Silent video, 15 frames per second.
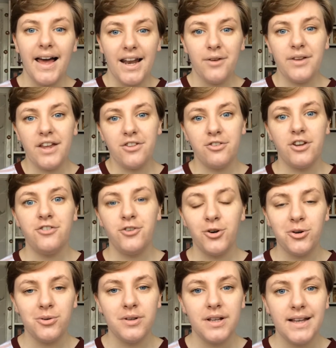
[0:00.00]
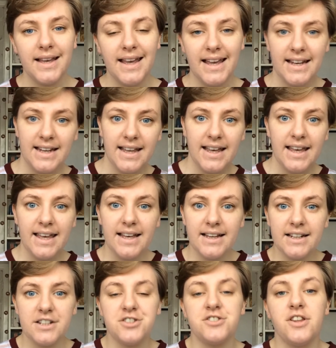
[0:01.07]
Hello Year 3-4. In
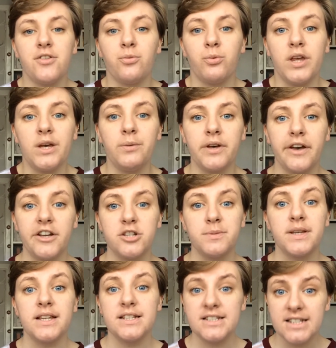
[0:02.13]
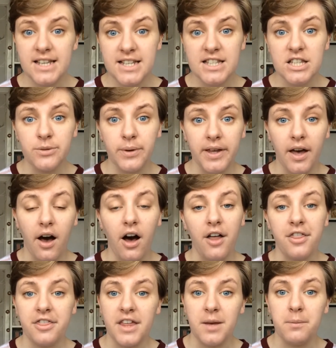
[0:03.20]
English this week we're going to be continuing our
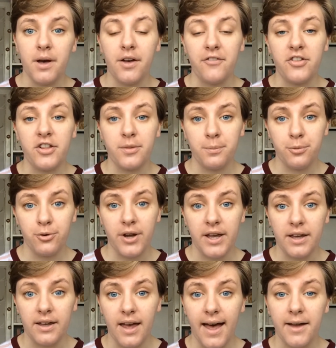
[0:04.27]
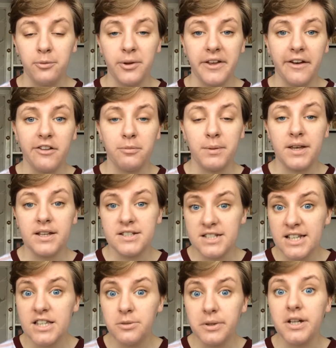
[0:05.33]
theme of spring, and we're going to be
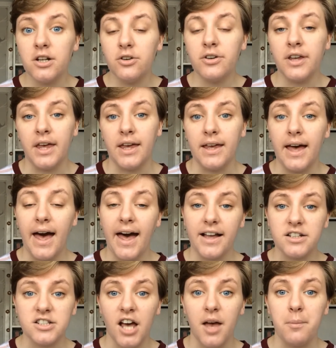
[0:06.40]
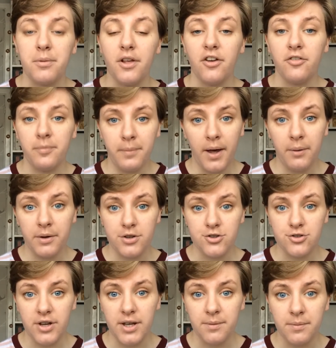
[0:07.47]
continuing looking at types of
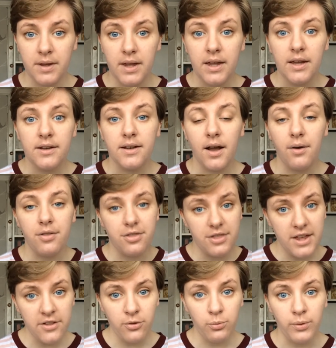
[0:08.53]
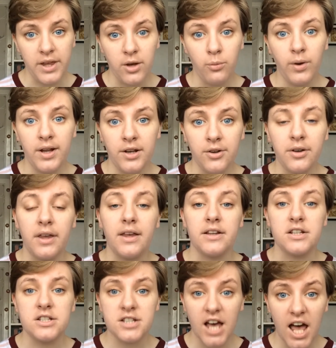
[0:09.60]
poetry. Now this week we're looking
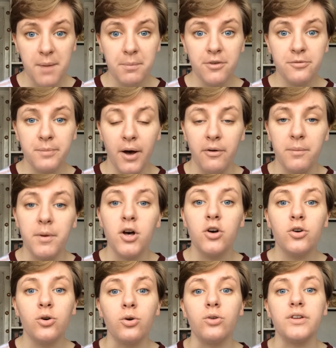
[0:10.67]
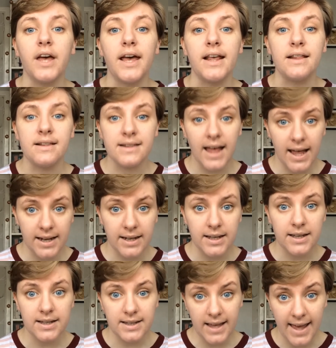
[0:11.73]
at a type of poem called a
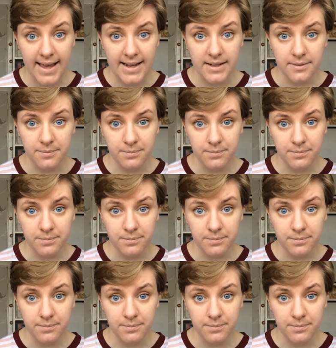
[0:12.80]
cinquain.